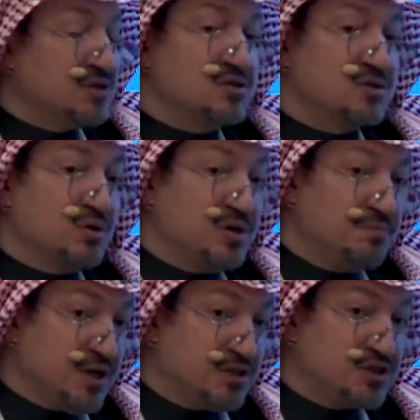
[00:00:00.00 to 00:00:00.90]
So he
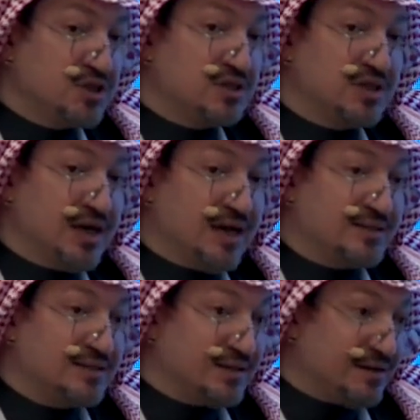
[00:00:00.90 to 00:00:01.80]
mentioned
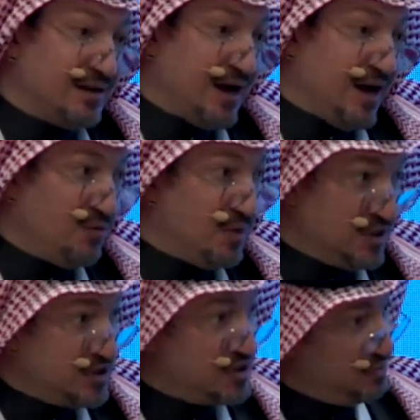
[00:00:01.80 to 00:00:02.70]
that how
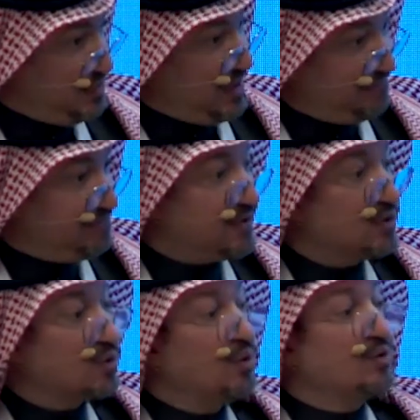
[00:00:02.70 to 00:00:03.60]
much we have
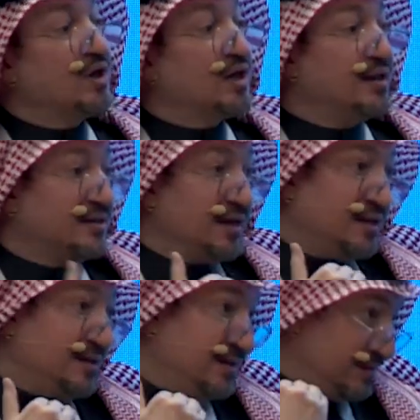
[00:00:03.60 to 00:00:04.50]
grown, and
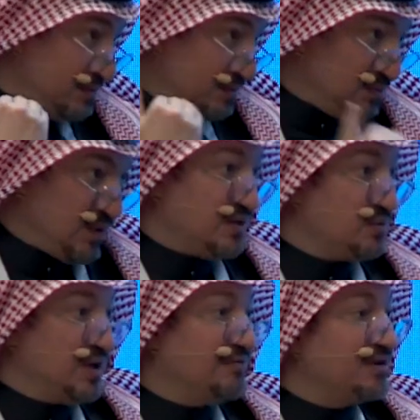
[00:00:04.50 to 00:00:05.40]
then that
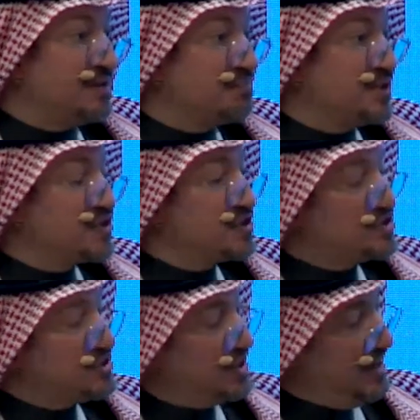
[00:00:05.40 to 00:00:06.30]
we have an
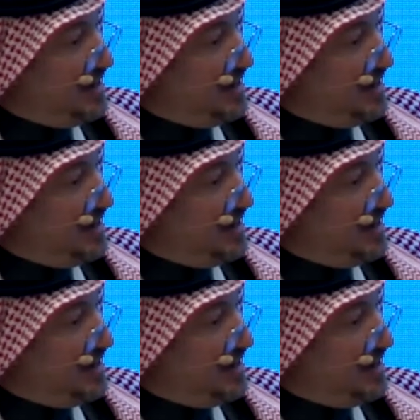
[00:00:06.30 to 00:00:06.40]
ambitious